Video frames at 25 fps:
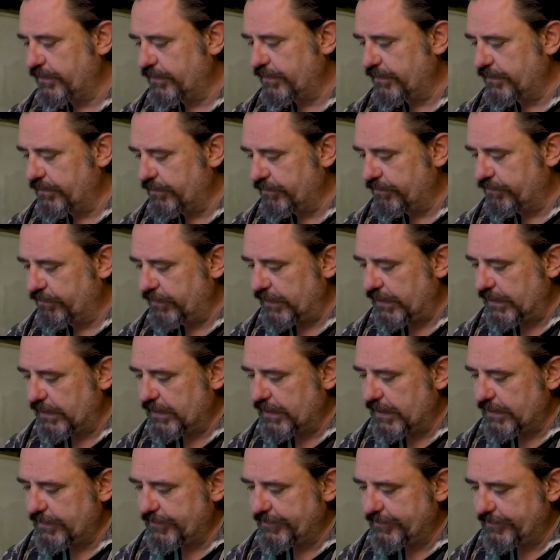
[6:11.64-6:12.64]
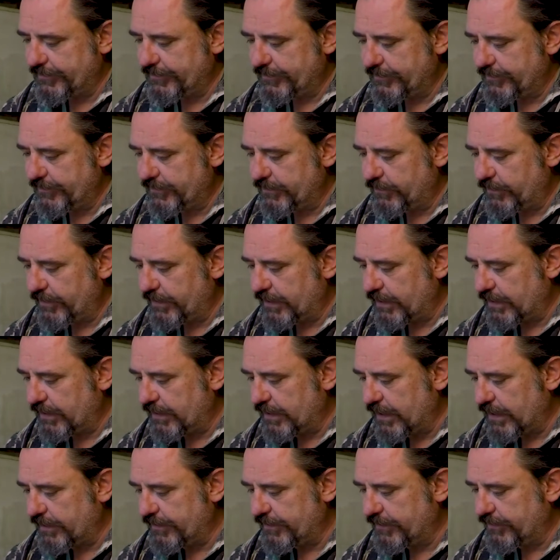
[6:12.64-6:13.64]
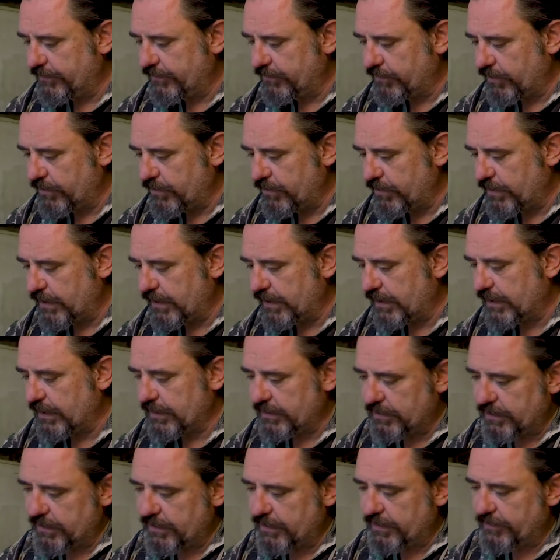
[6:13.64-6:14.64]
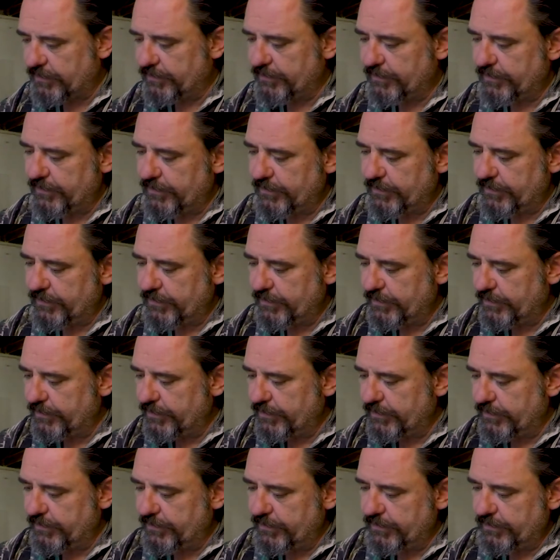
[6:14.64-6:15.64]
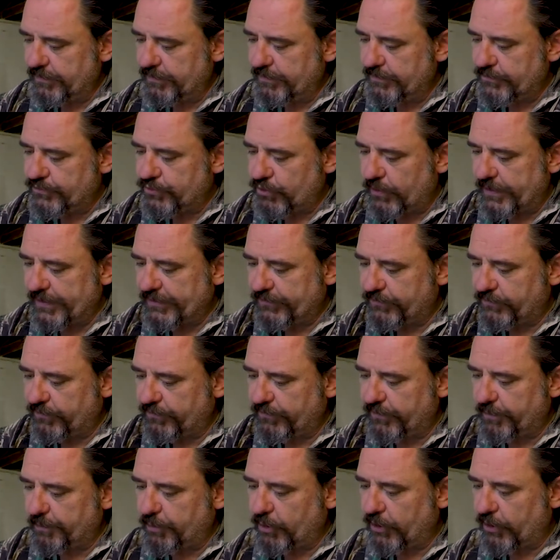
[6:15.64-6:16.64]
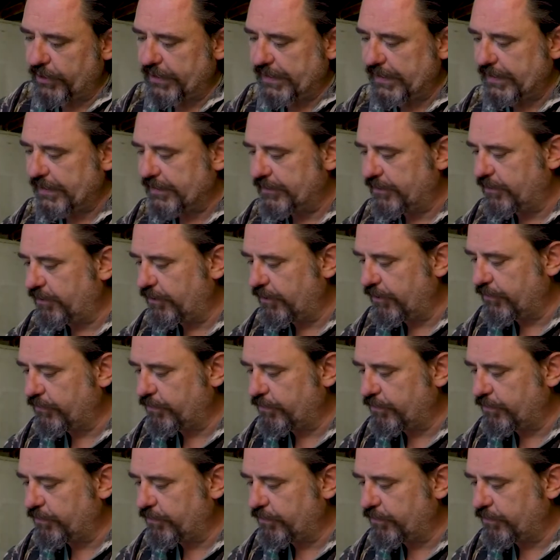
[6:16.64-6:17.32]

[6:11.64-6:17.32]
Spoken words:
V-cuts when I cut, so you can get the joints of the body in close